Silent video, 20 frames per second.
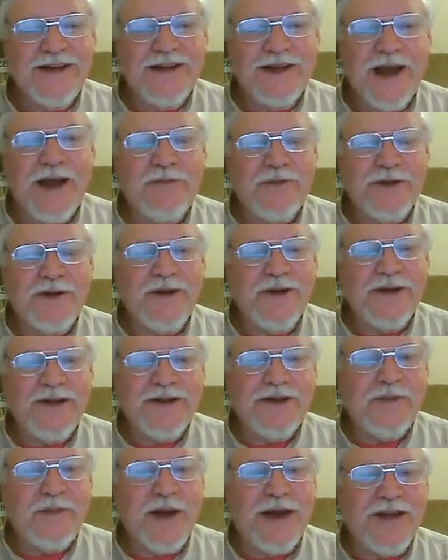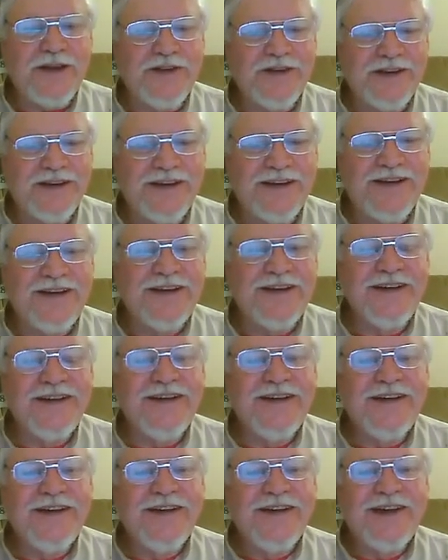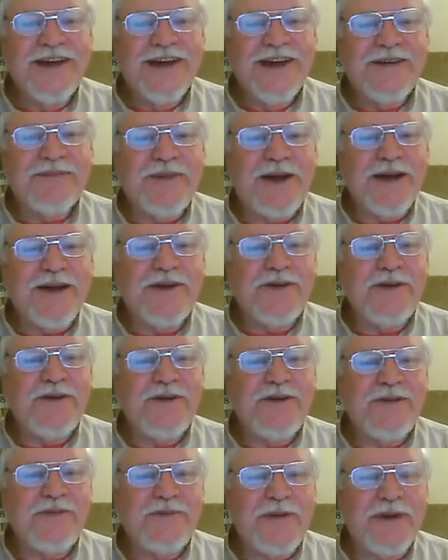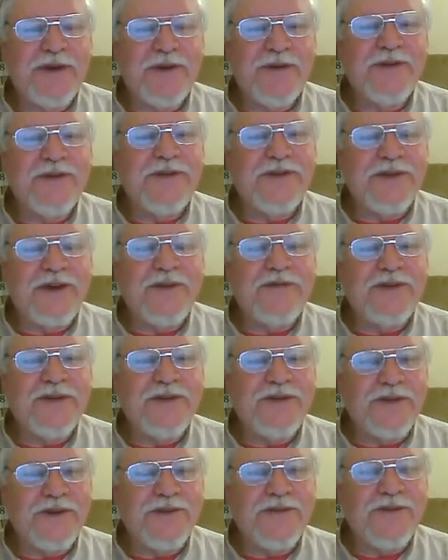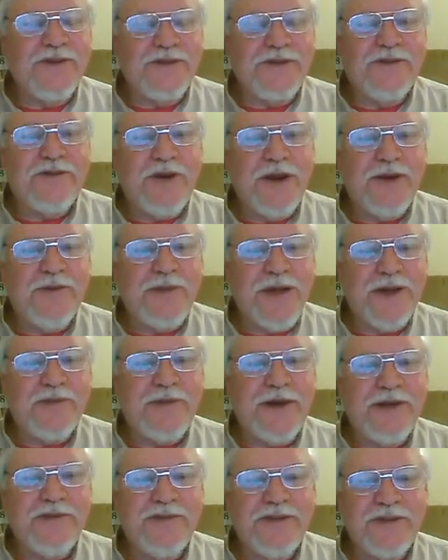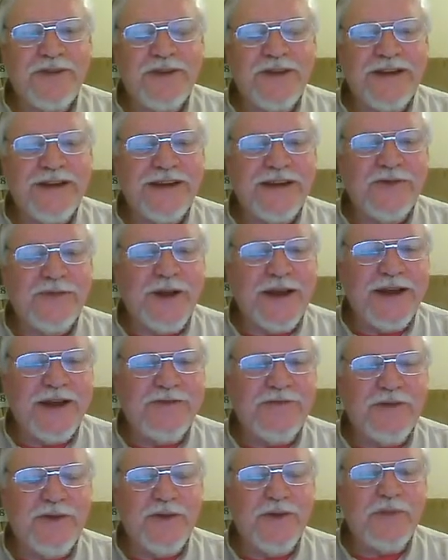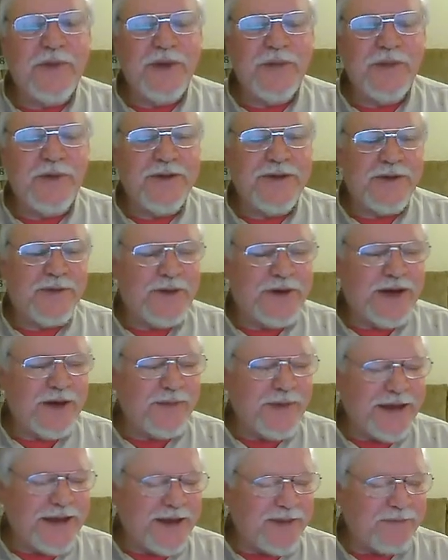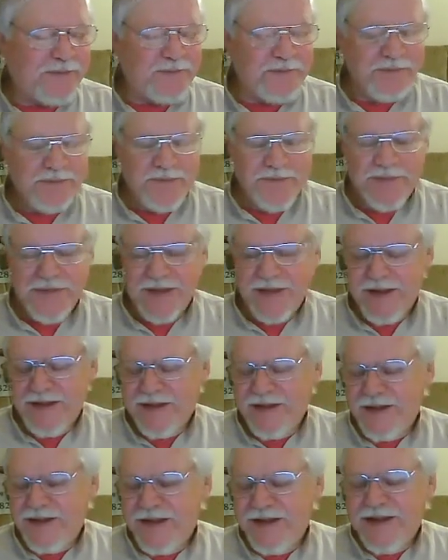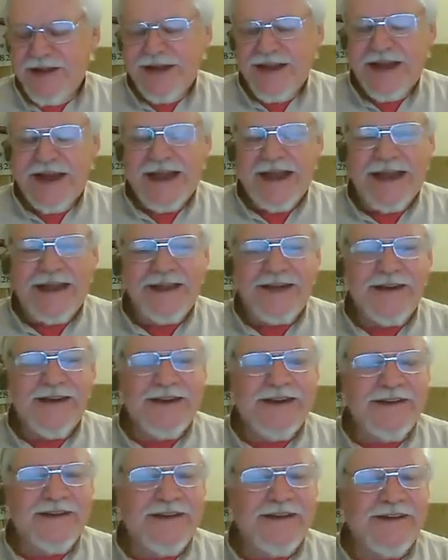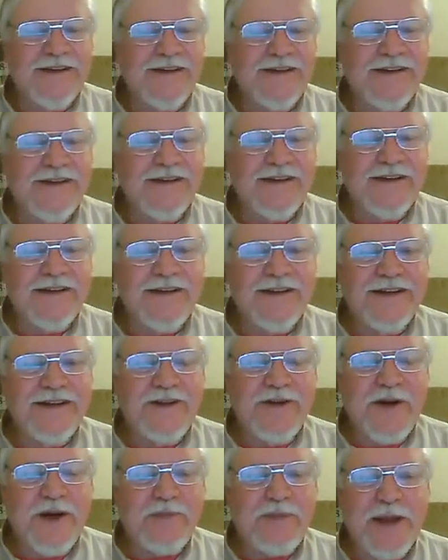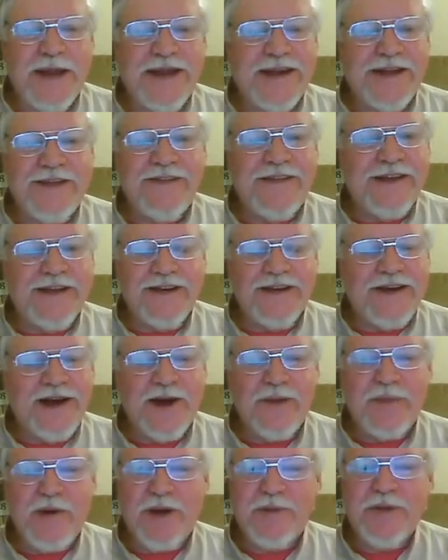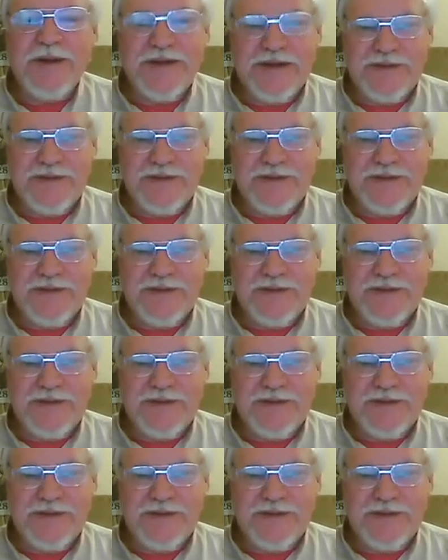I would call it tapasya, my own selfless service to try to make my facility ready for the people that were coming in. And, I painted the entire property.